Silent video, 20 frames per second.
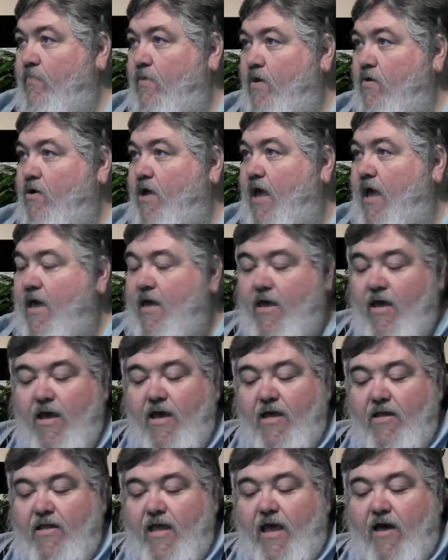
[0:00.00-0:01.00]
Okay?
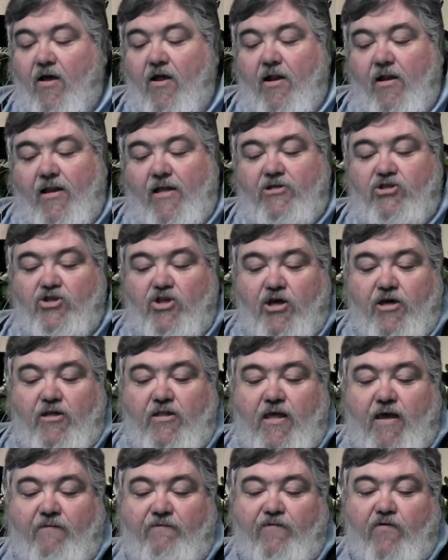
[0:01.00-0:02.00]
Now, let's look
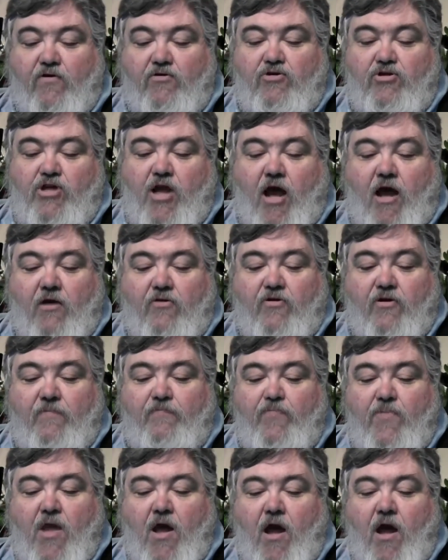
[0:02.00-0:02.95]
at that first doctrine.